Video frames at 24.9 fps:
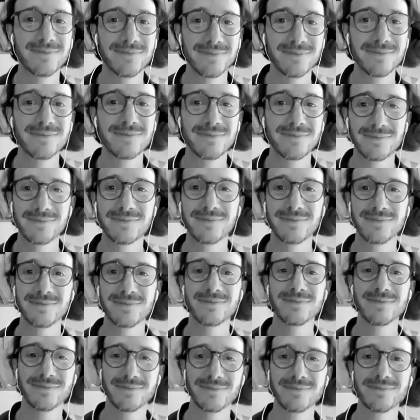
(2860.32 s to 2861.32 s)

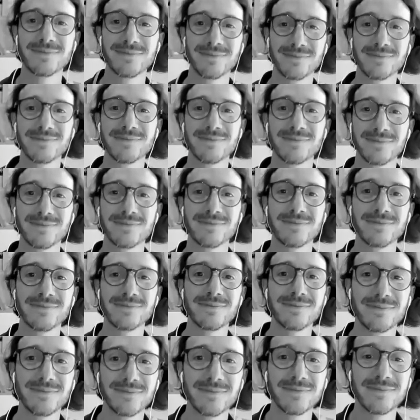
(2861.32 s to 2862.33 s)

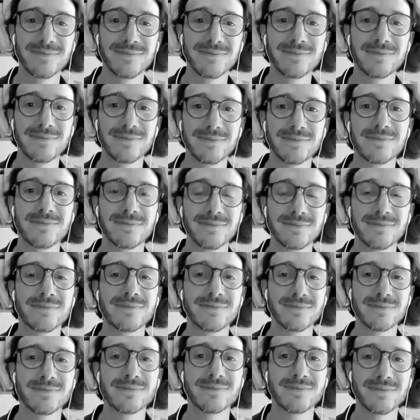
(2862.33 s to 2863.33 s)

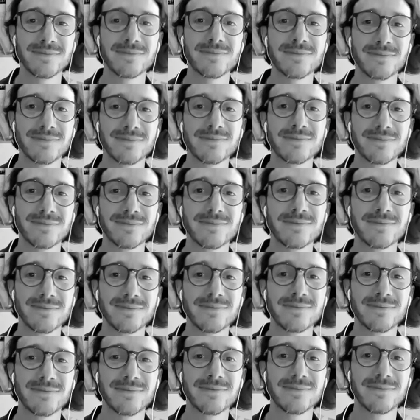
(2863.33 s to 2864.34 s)

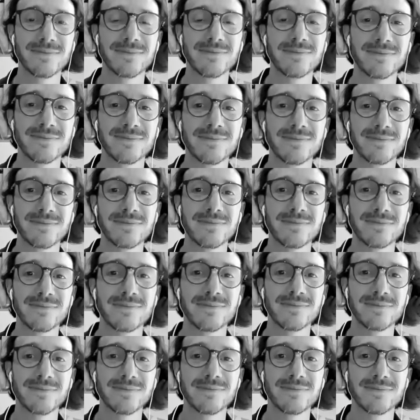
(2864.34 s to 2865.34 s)

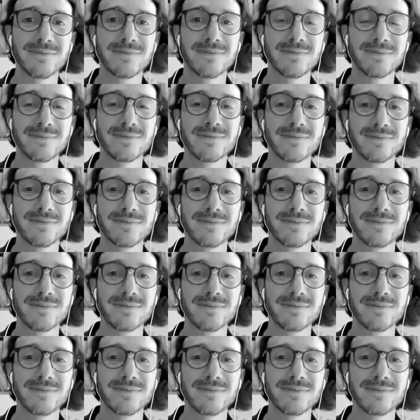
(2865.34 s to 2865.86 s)
(not speaking)